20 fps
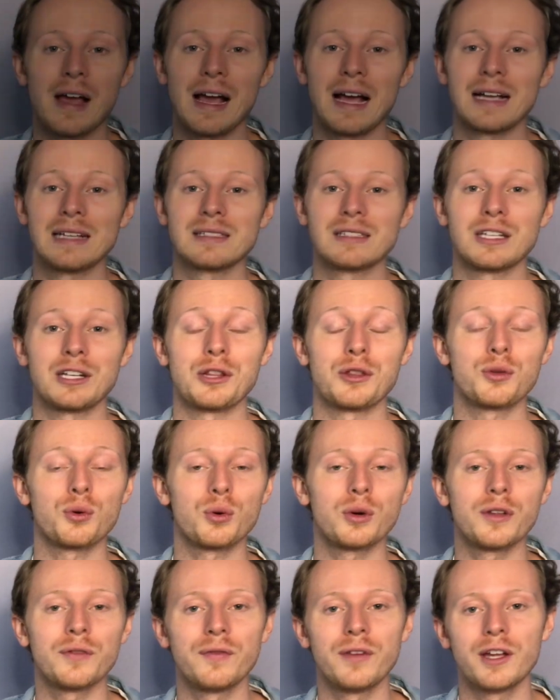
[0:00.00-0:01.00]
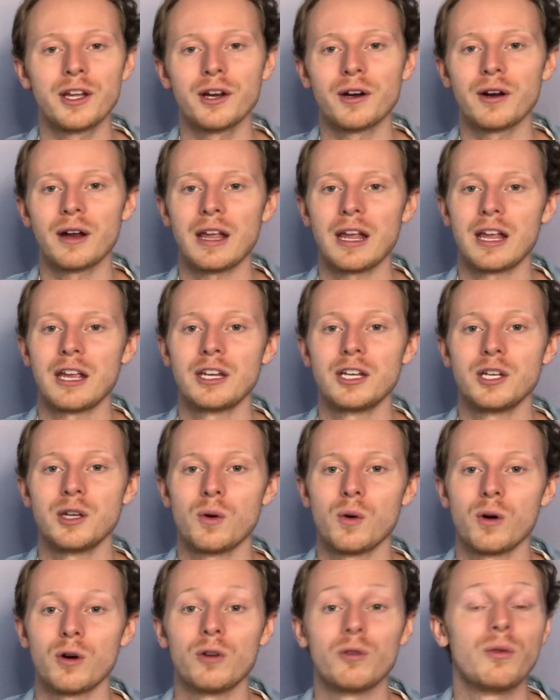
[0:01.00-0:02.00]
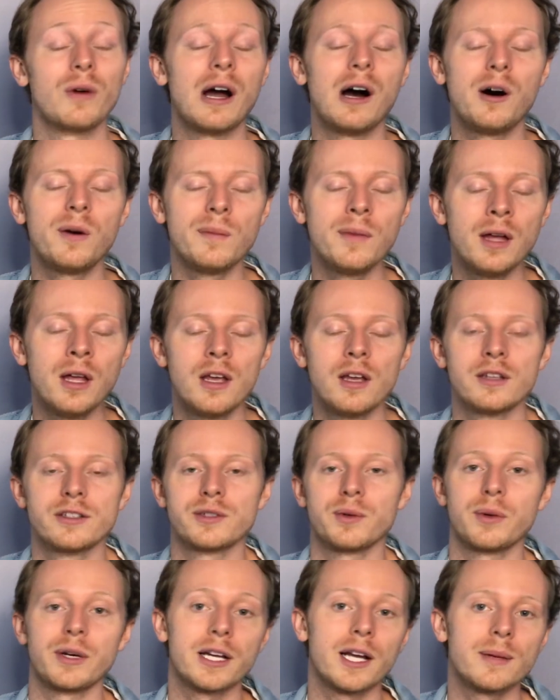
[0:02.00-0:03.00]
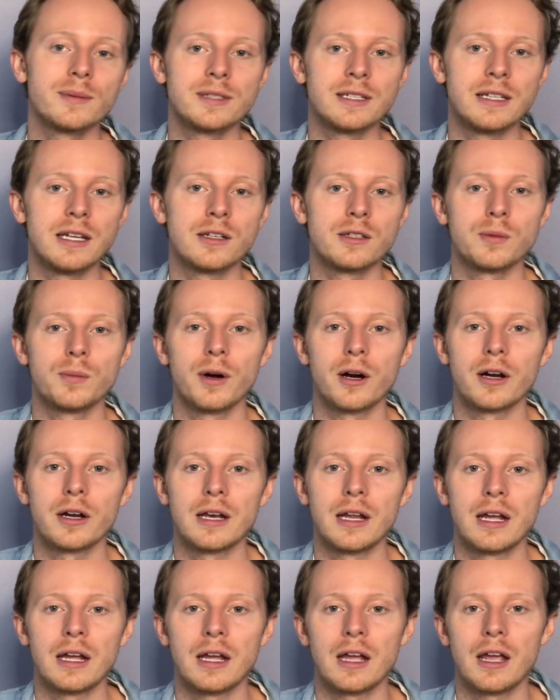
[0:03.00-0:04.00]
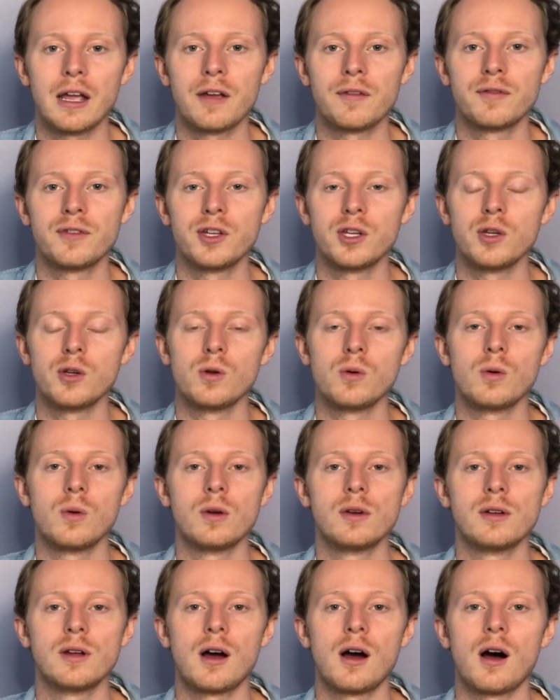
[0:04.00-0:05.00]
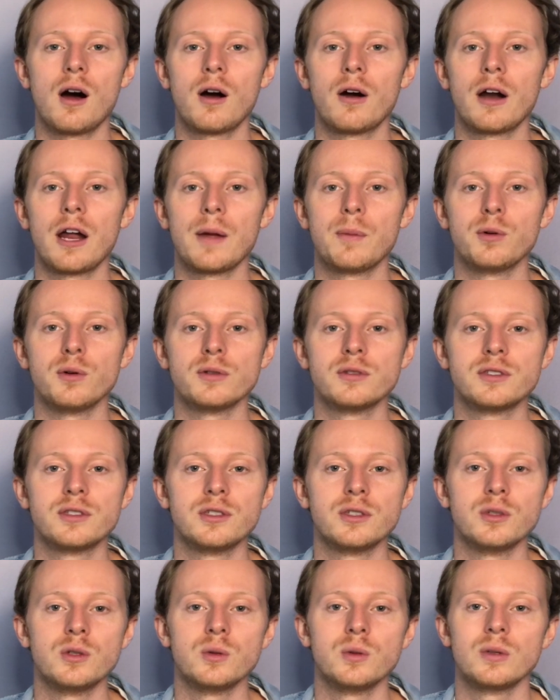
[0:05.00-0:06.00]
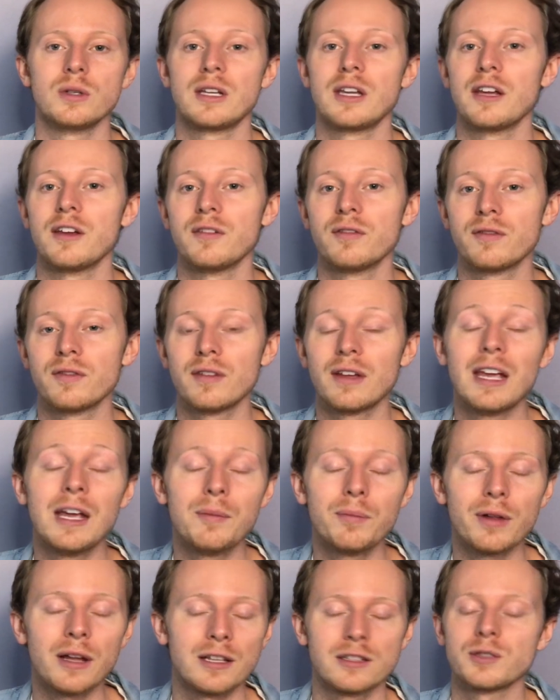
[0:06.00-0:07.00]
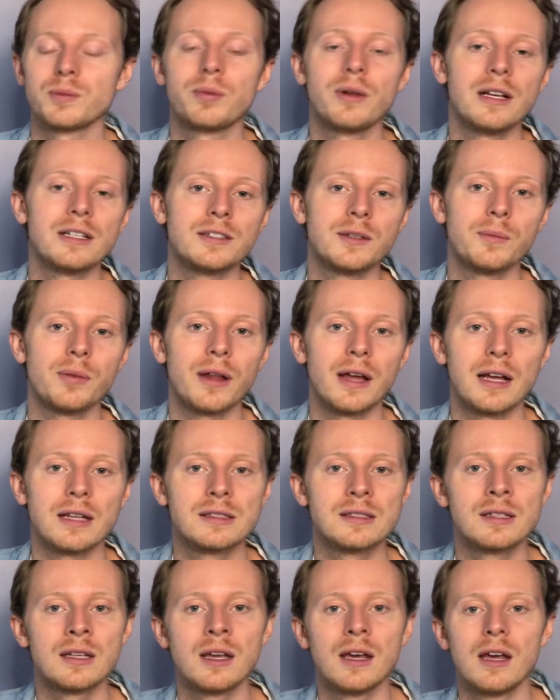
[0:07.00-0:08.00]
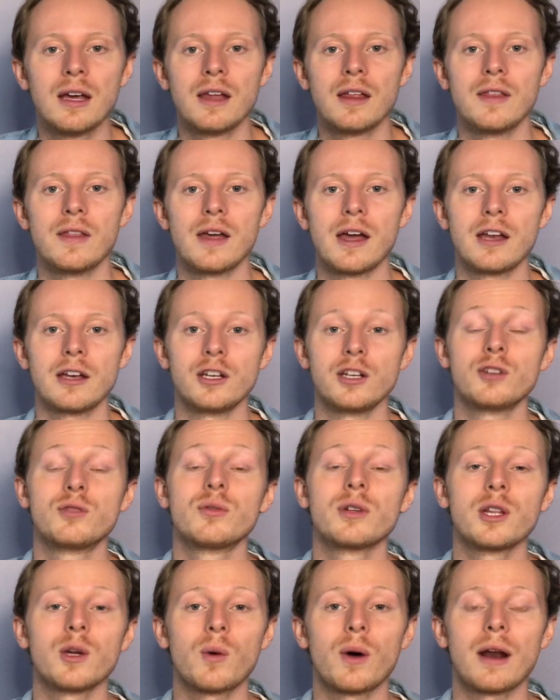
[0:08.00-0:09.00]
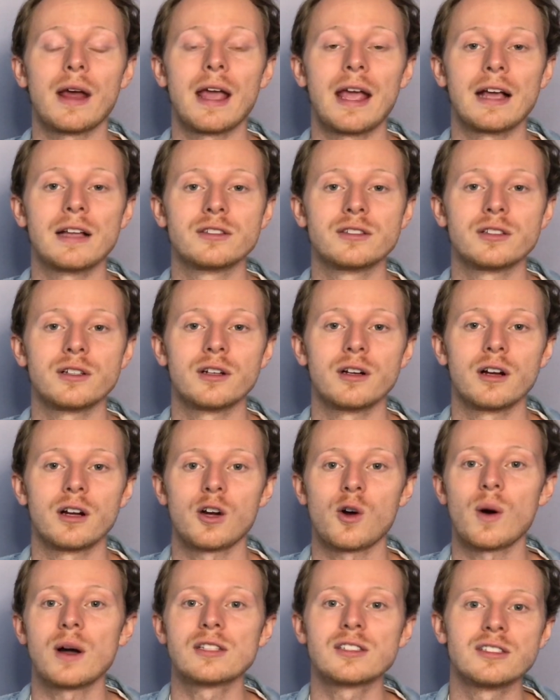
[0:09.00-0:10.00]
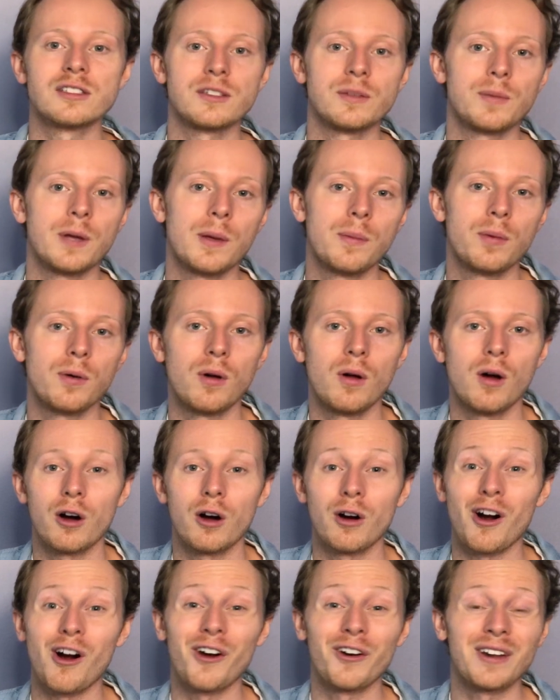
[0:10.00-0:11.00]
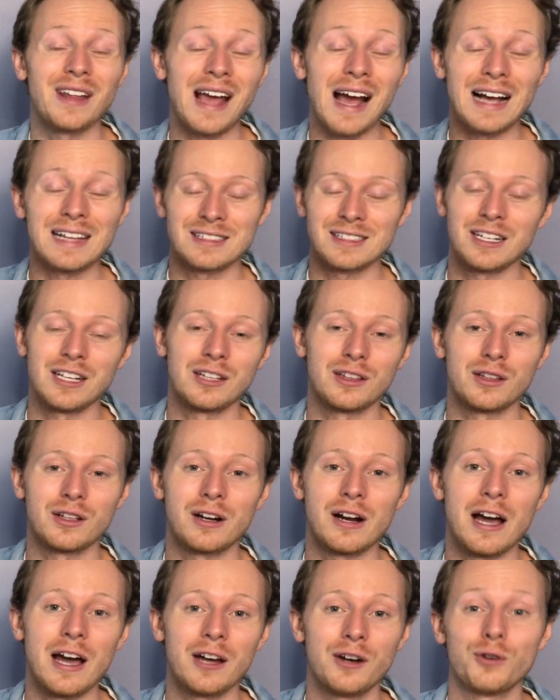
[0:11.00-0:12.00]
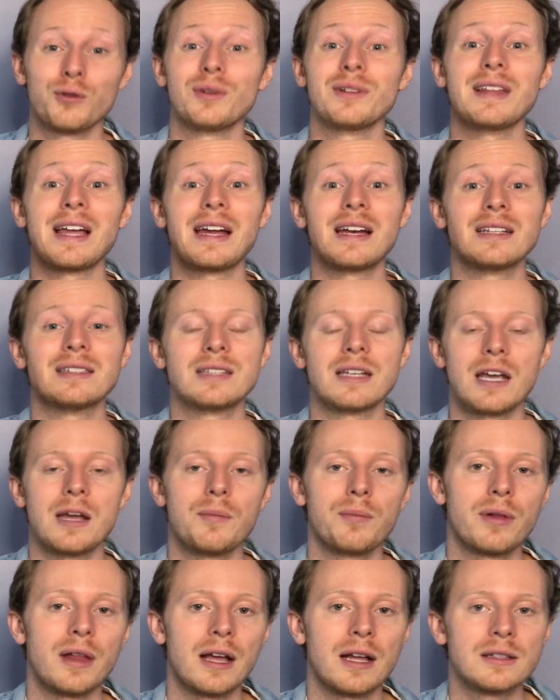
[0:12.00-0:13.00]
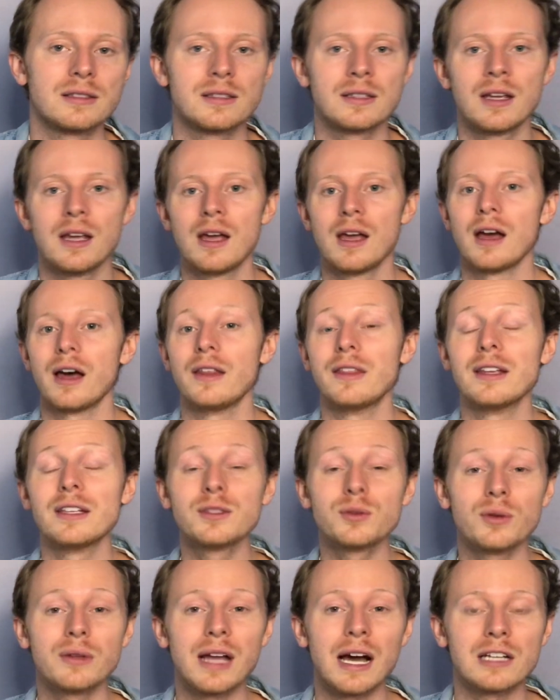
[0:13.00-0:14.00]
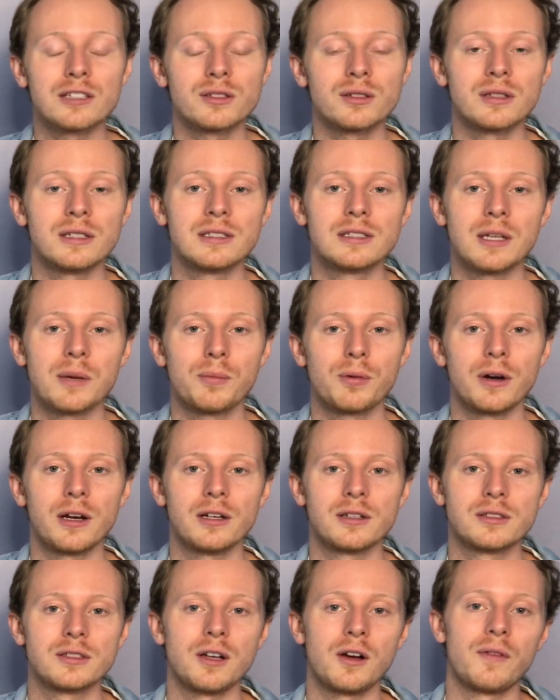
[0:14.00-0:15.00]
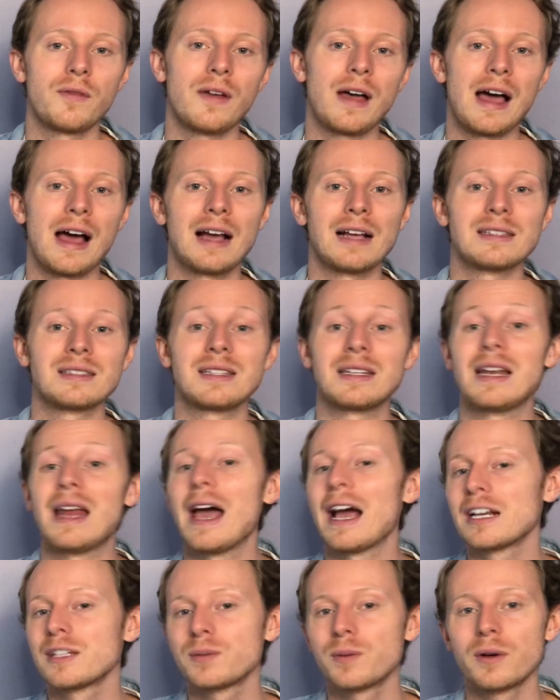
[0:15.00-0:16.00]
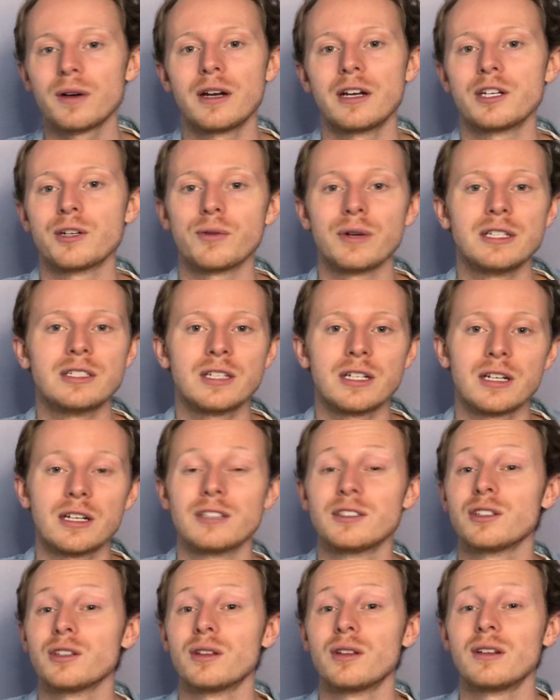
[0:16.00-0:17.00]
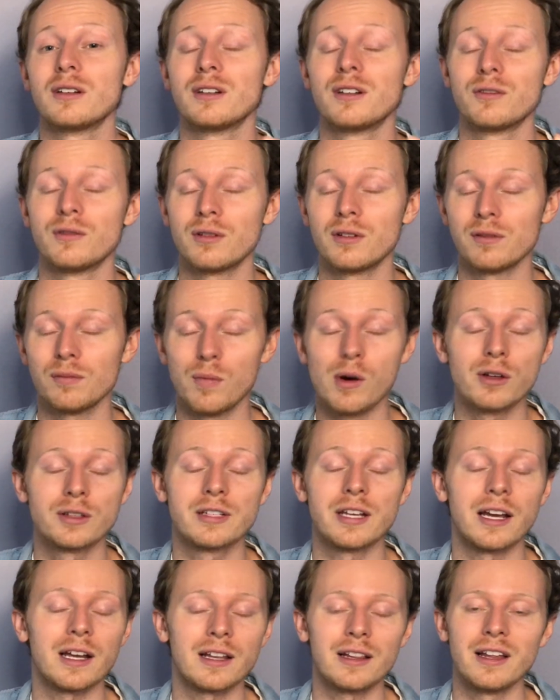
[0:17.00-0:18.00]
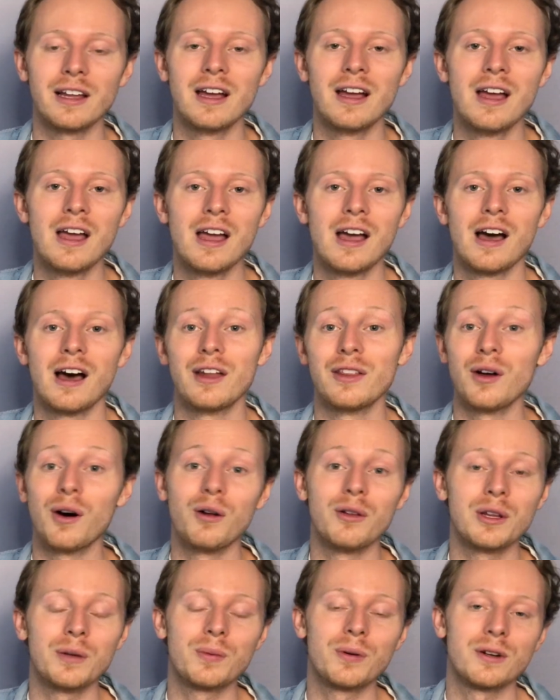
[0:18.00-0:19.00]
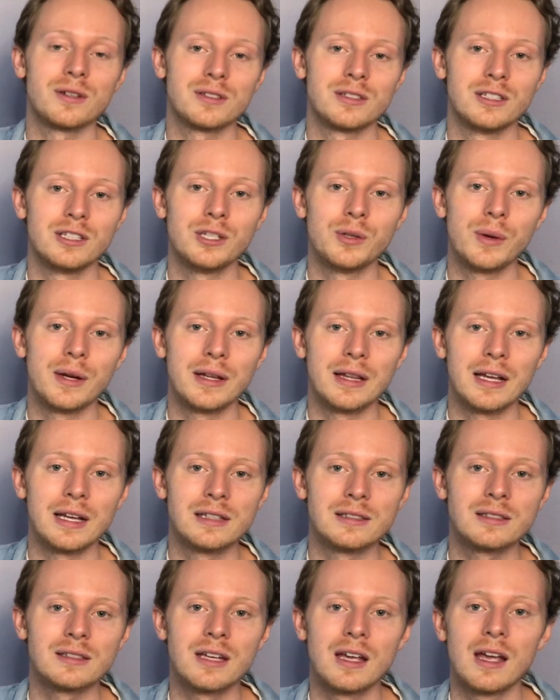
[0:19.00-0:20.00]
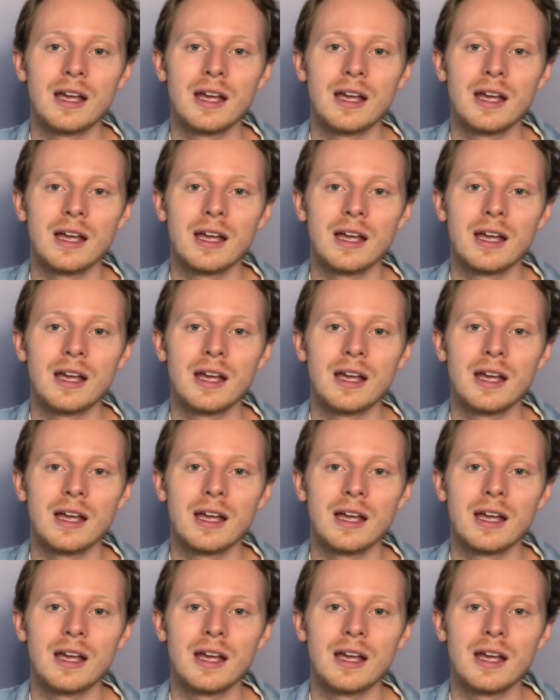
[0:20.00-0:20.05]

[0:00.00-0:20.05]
as an authority figure in your realm. So when it comes to dental marketing, if you are able to give implants or place implants, then you really want to answer questions that people already asking in their head related to implants. This will naturally separate yourself as an expert in your region because you're most likely the only person doing this.